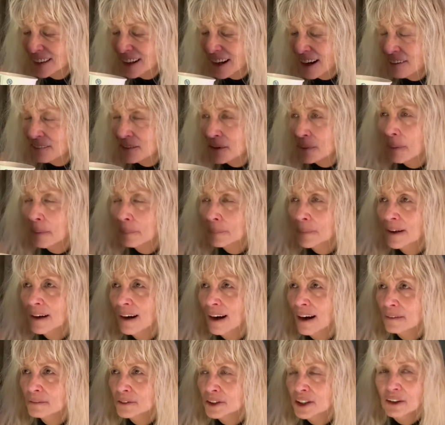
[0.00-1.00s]
I remember
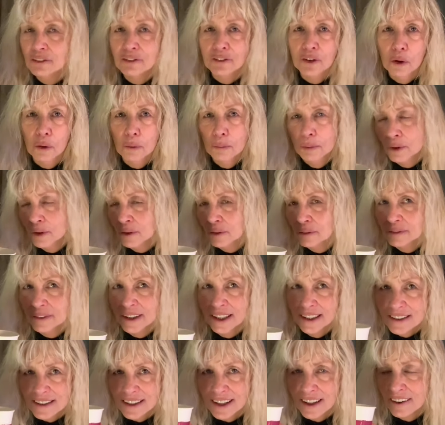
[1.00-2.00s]
um, Jeff Goldblum,
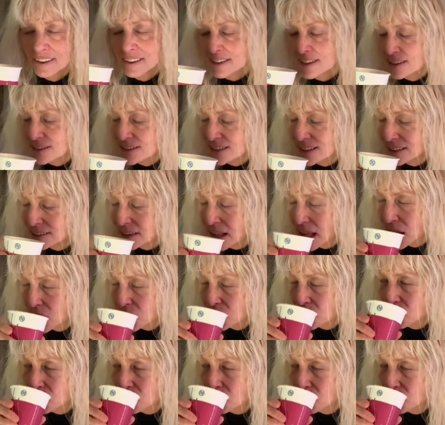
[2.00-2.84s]
his character said that.